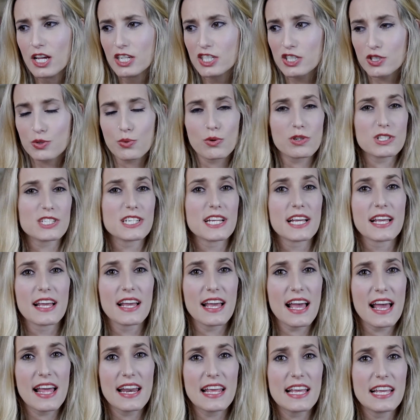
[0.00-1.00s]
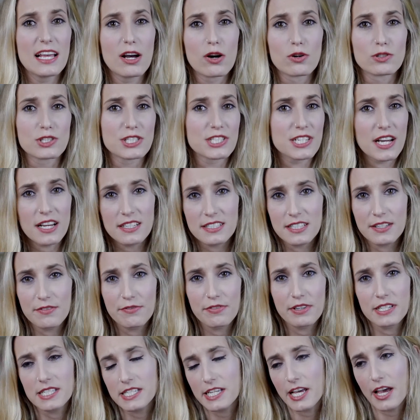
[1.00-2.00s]
just watching any old chatty
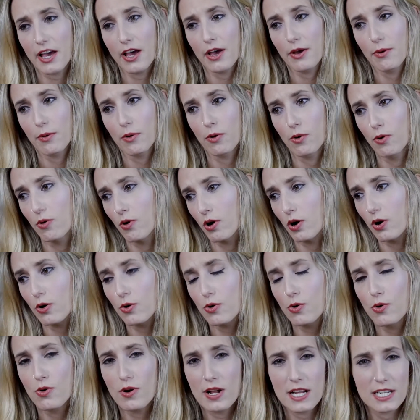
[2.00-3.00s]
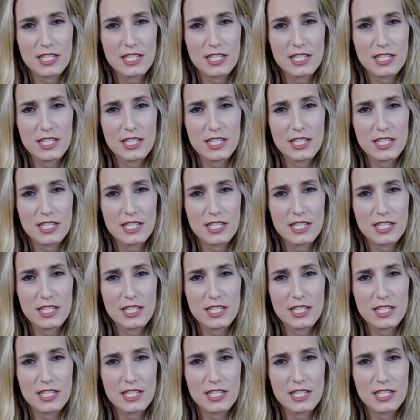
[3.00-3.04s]
video or a haul,